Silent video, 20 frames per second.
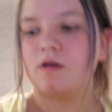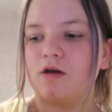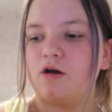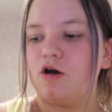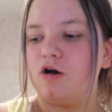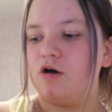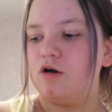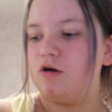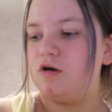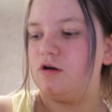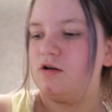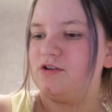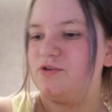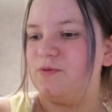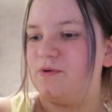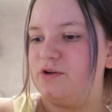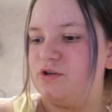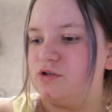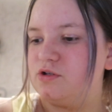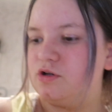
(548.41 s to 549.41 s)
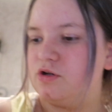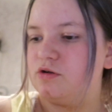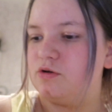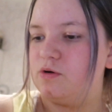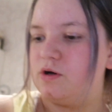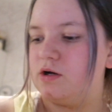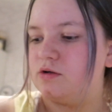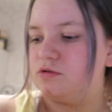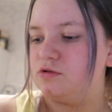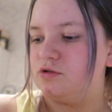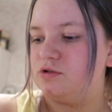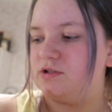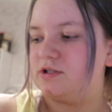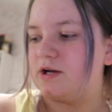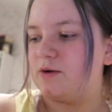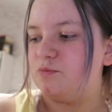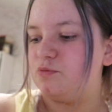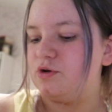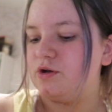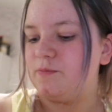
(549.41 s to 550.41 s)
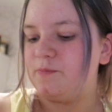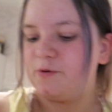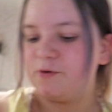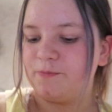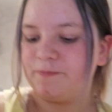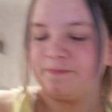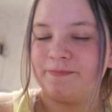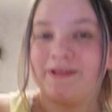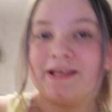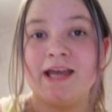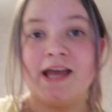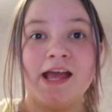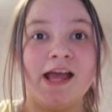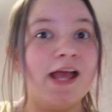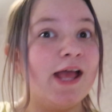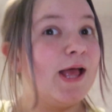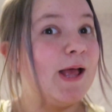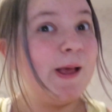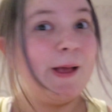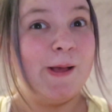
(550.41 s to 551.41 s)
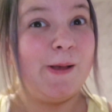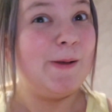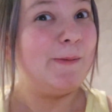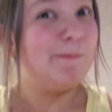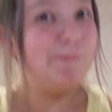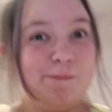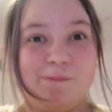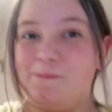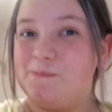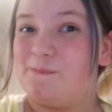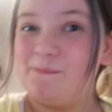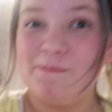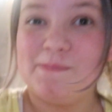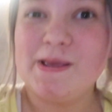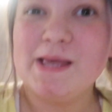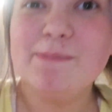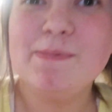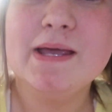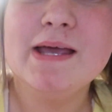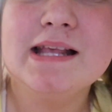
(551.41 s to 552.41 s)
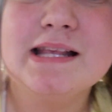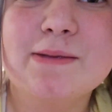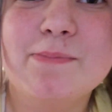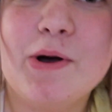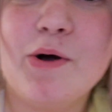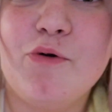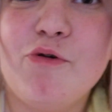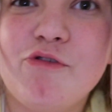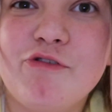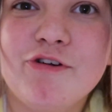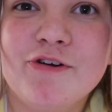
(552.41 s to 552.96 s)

Oh, do I just not know how to use the camera anymore? Maybe it's both.